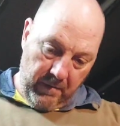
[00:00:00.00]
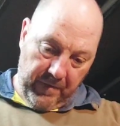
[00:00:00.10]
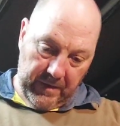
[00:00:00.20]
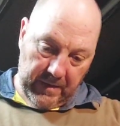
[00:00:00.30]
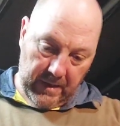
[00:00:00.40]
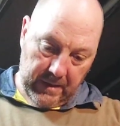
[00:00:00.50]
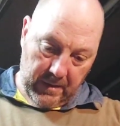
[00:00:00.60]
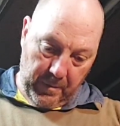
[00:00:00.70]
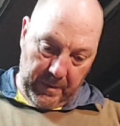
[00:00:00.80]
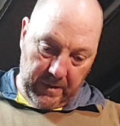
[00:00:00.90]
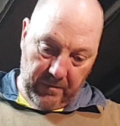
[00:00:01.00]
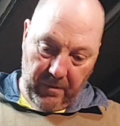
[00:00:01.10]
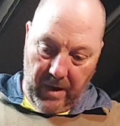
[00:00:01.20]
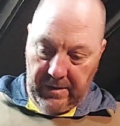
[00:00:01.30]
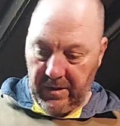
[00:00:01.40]
fix those little bits
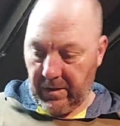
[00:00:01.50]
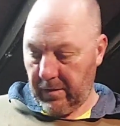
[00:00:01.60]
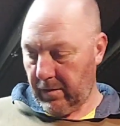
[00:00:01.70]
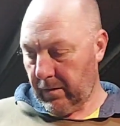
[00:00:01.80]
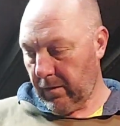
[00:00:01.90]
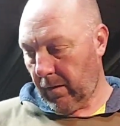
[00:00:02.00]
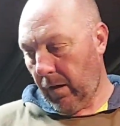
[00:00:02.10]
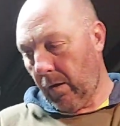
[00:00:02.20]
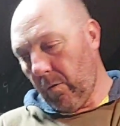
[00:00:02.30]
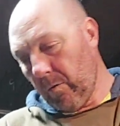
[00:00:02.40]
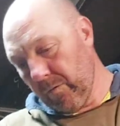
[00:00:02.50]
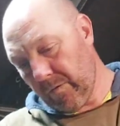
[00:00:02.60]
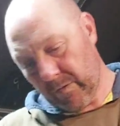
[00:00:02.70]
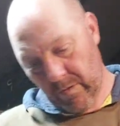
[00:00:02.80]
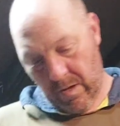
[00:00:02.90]
of rust,
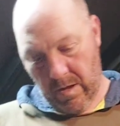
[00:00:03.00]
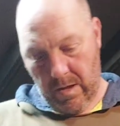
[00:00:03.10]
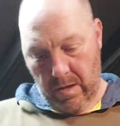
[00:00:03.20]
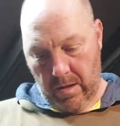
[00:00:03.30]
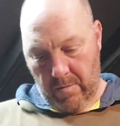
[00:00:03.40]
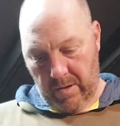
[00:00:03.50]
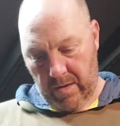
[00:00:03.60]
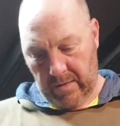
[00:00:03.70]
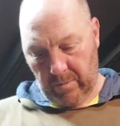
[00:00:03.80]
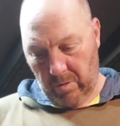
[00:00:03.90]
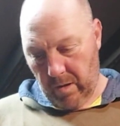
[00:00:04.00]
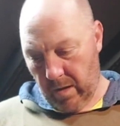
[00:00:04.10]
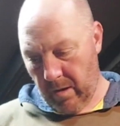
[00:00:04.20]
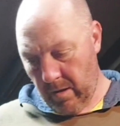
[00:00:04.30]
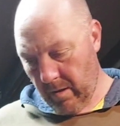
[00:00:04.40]
holes. I mean, this
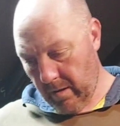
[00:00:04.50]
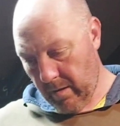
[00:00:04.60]
one,